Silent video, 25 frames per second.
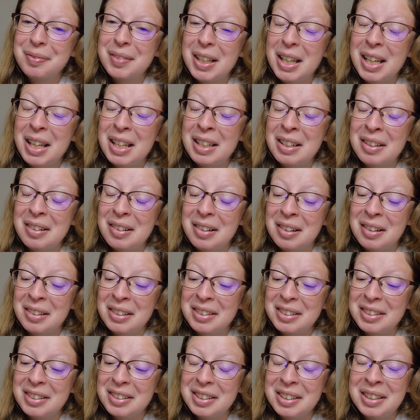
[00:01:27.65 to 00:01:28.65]
and
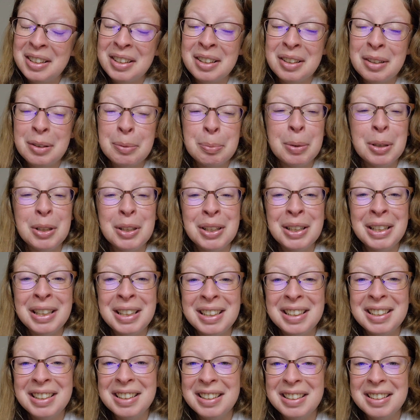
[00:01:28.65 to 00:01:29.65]
honestly, this
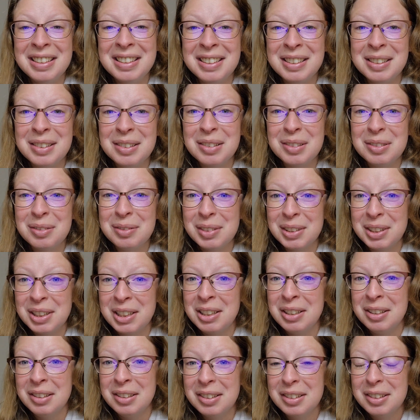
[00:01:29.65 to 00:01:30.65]
birthday is really
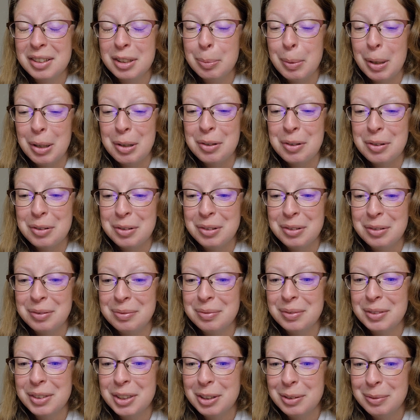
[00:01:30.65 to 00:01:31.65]
special
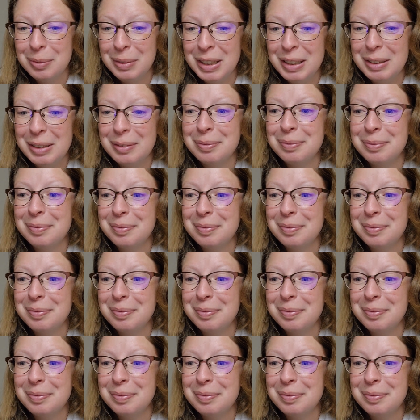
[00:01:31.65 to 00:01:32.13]
to me